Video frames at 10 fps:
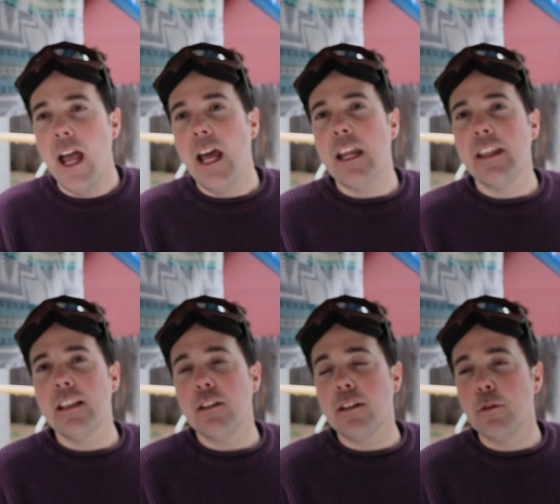and I
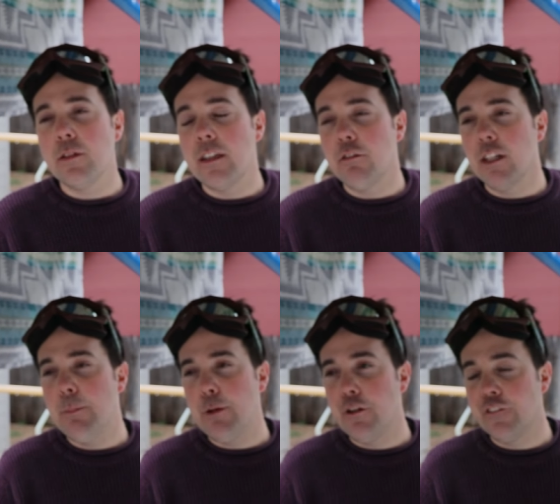think that there was something really
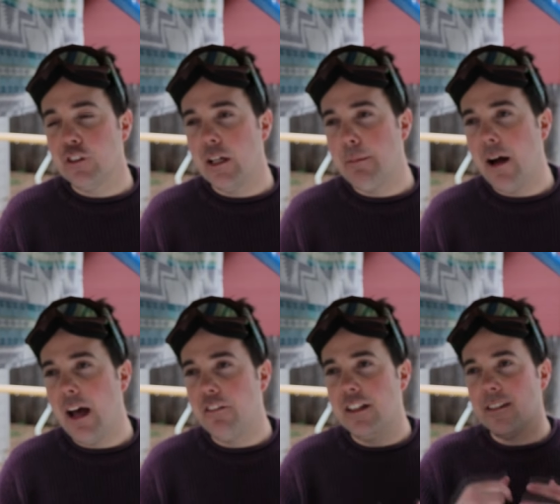beautiful about
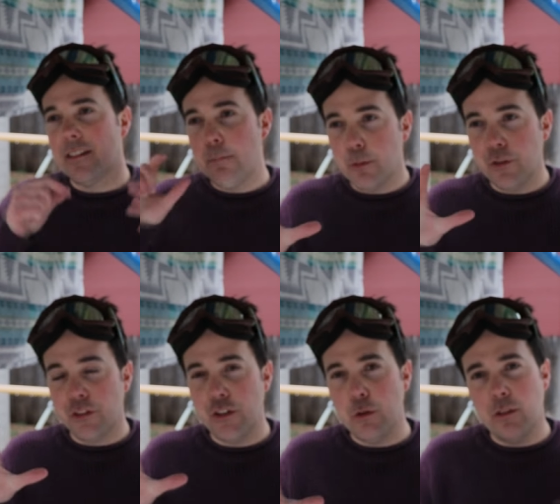having simple
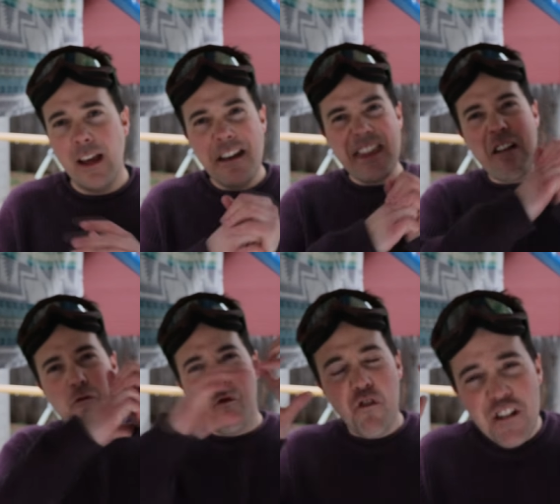SKUs that
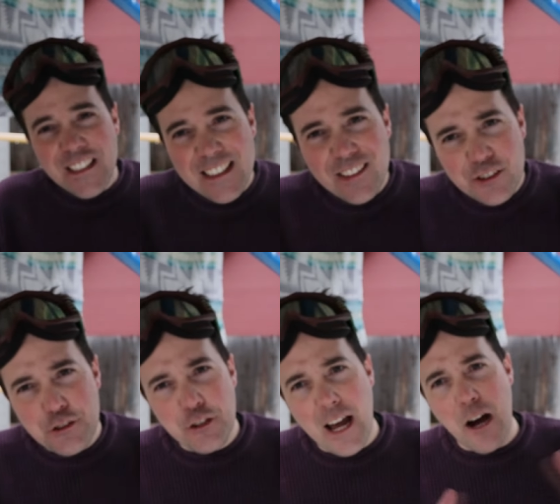really
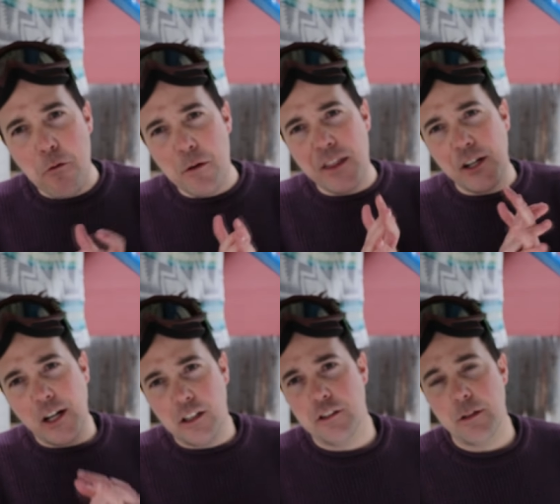stood out with their
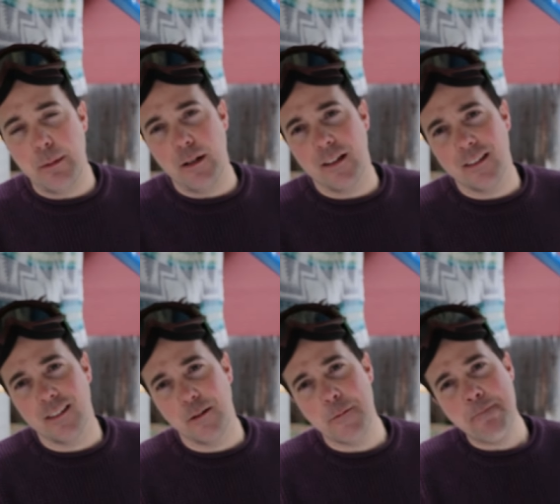color and appearance.
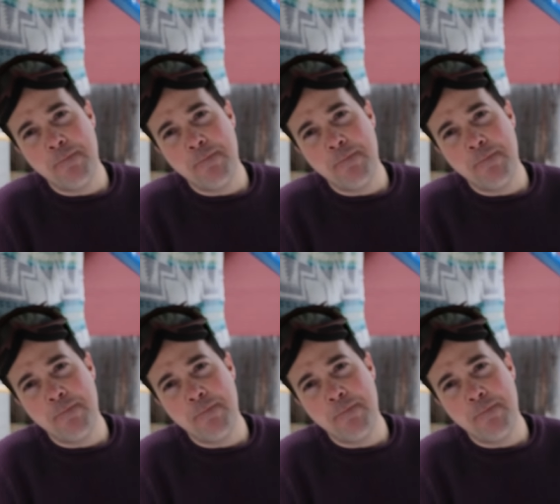So